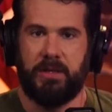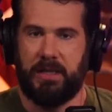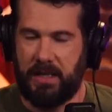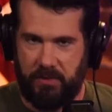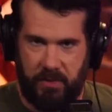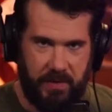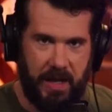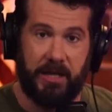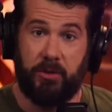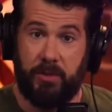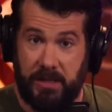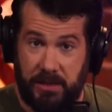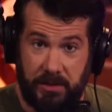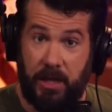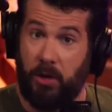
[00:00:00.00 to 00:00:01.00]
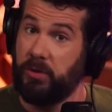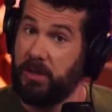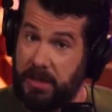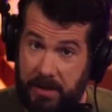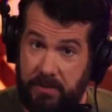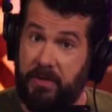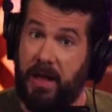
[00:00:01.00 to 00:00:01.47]
they never value, they
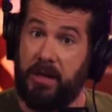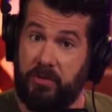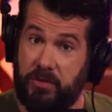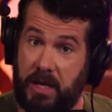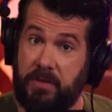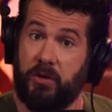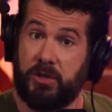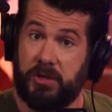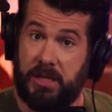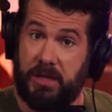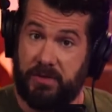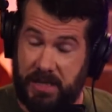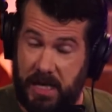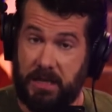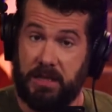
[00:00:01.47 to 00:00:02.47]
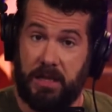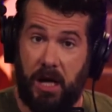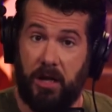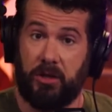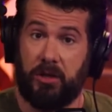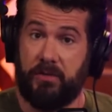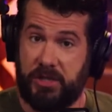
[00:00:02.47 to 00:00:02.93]
only value diversity of skin
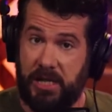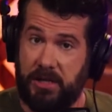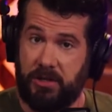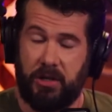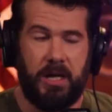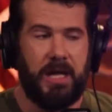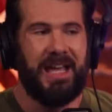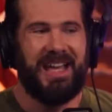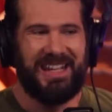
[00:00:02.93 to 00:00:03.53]
color, of gender,